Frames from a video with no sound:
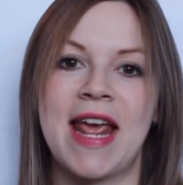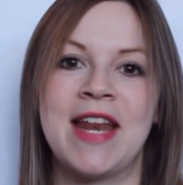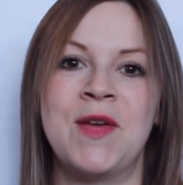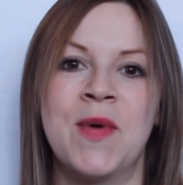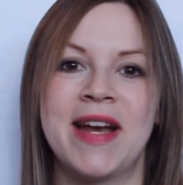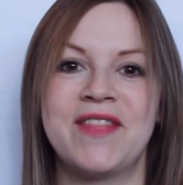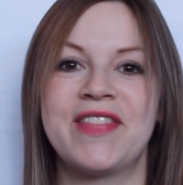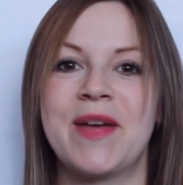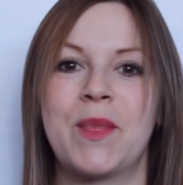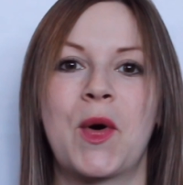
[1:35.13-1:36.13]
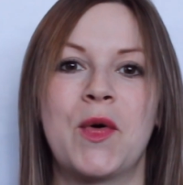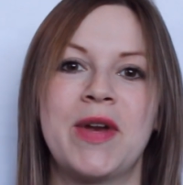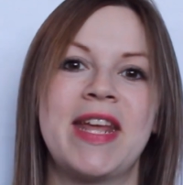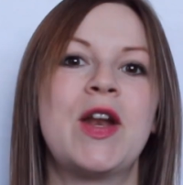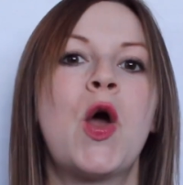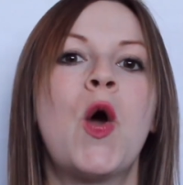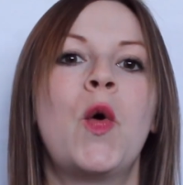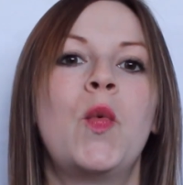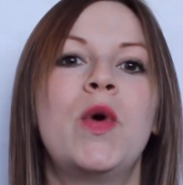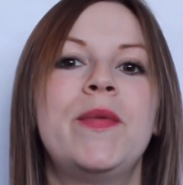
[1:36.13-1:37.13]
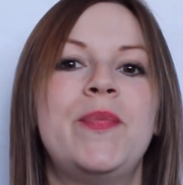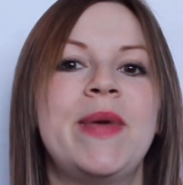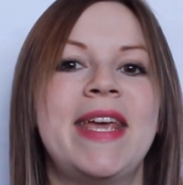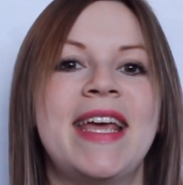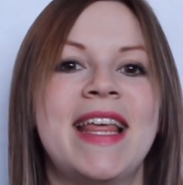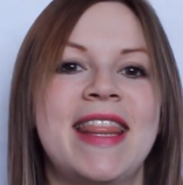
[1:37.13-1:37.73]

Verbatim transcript: anyone if they borrowed it would be